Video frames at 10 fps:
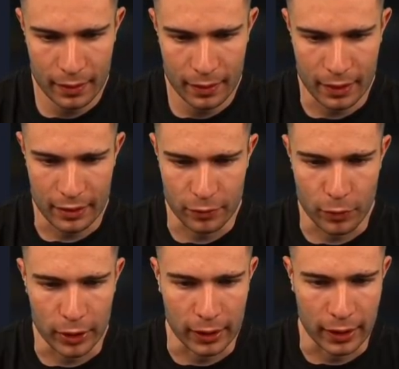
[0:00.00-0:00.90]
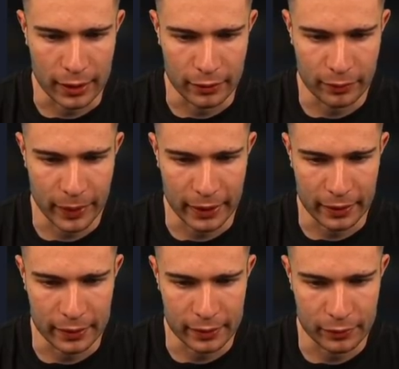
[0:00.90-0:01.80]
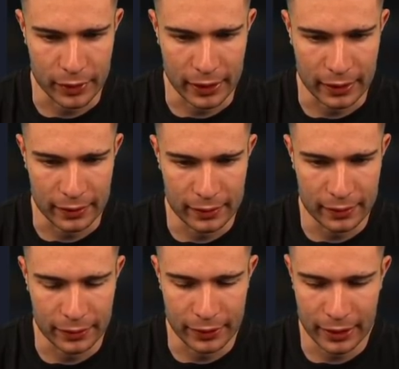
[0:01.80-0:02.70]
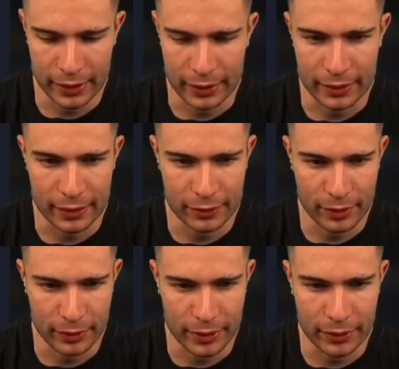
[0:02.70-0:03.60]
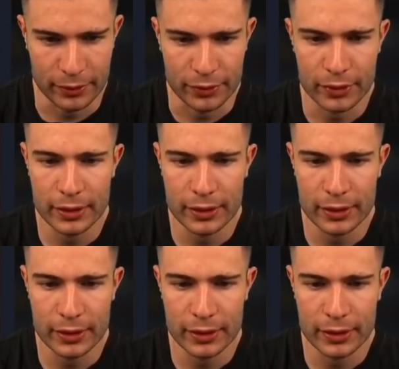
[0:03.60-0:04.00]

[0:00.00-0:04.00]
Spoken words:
That's one line of pandas if we get it. Okay, and that's why we don't.